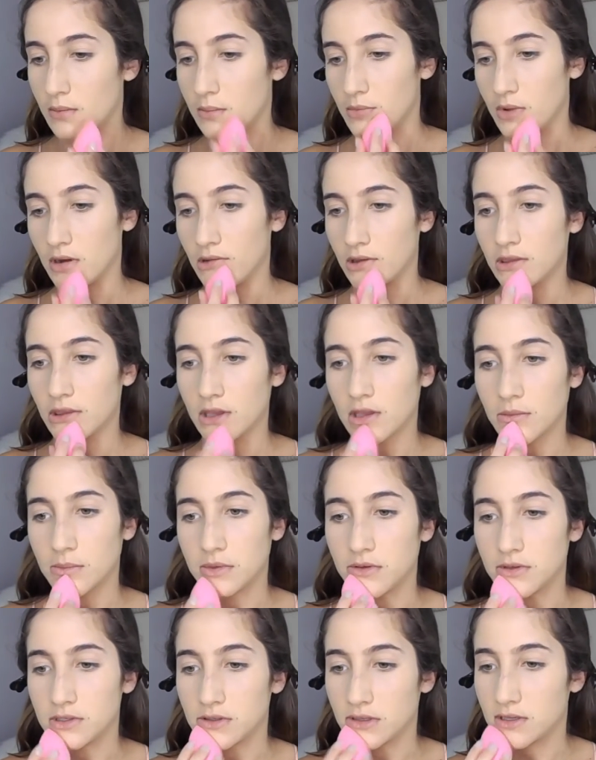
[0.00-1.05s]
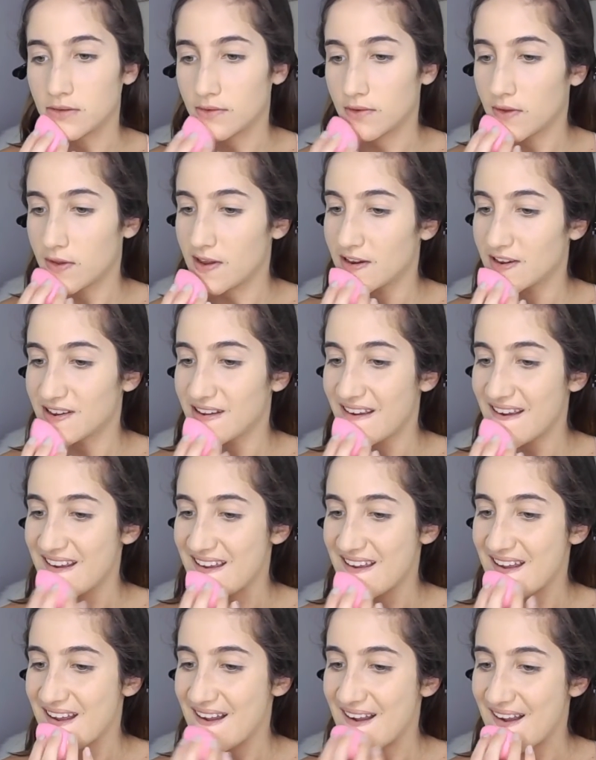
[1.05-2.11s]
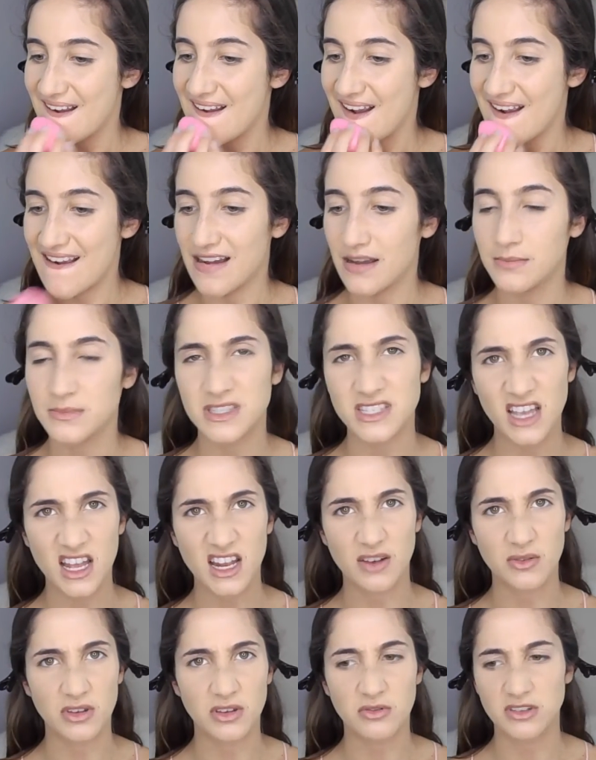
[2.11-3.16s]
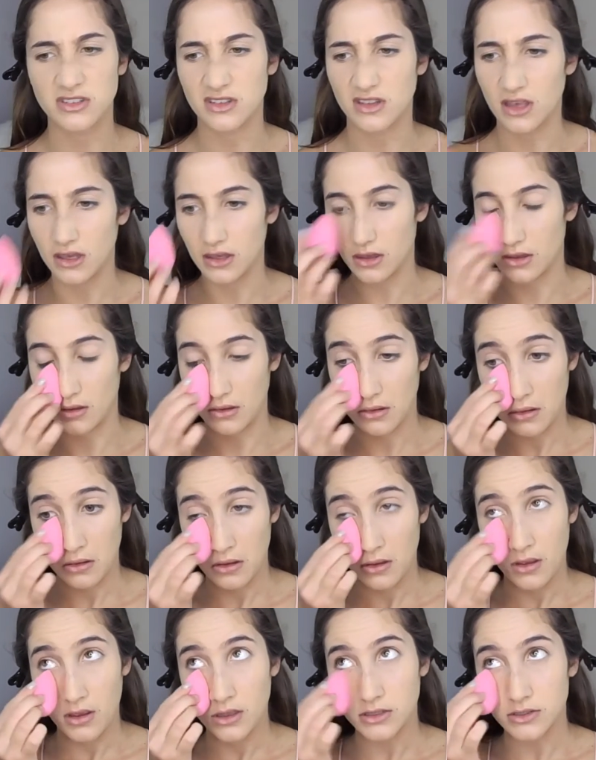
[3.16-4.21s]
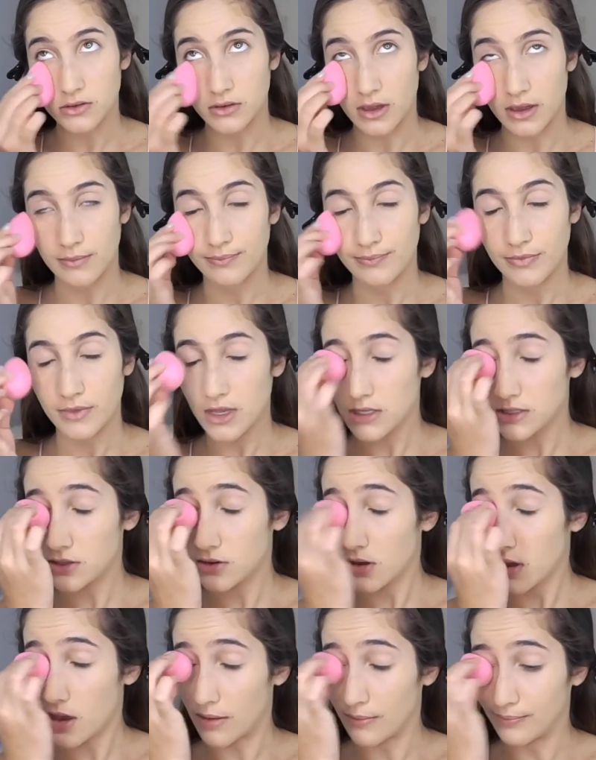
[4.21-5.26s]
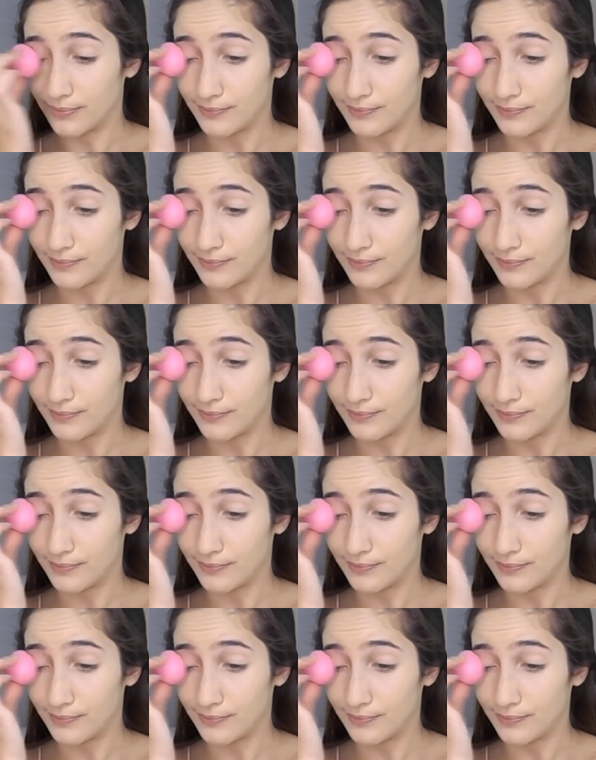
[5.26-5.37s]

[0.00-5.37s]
I don't think I'll be using this foundation again. It's sad, I really wanted to like it. It's okay. It's okay.